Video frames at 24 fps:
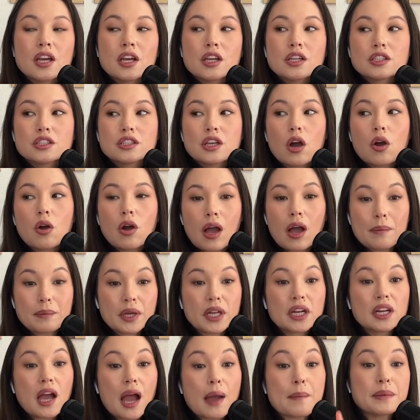so I'm
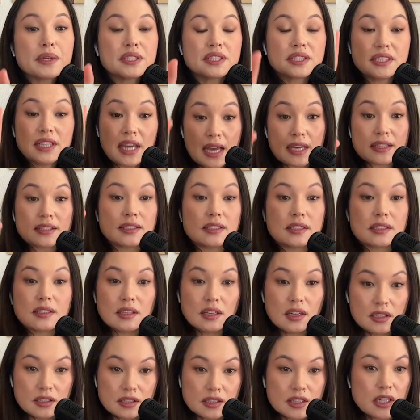gonna, I'm gonna, yes,
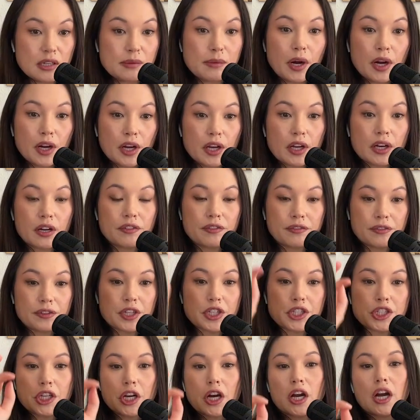Team Ariana for
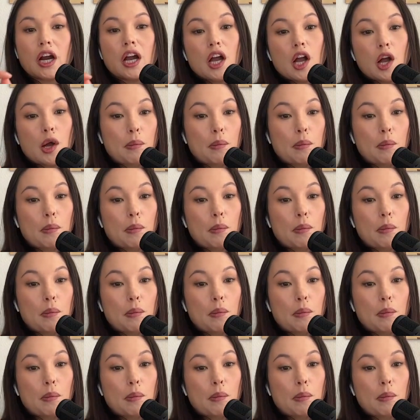sure.